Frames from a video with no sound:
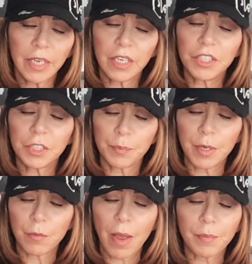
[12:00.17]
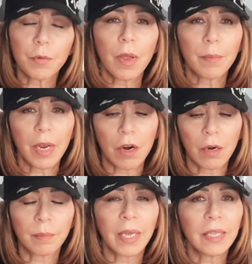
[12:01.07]
good just being wrapped around my
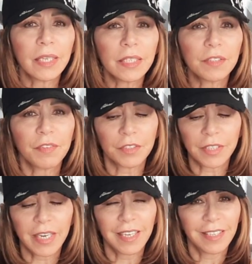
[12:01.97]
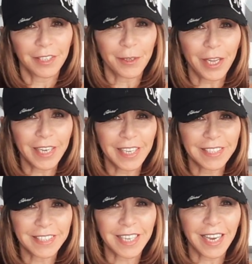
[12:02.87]
arm like this. It feels like a little hug
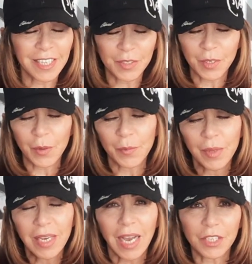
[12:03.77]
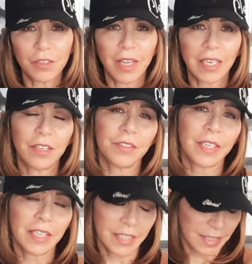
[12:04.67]
inside, so I do like
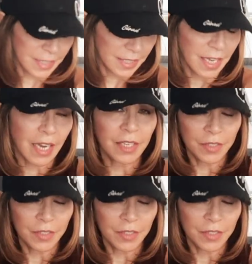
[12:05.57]
using this inside.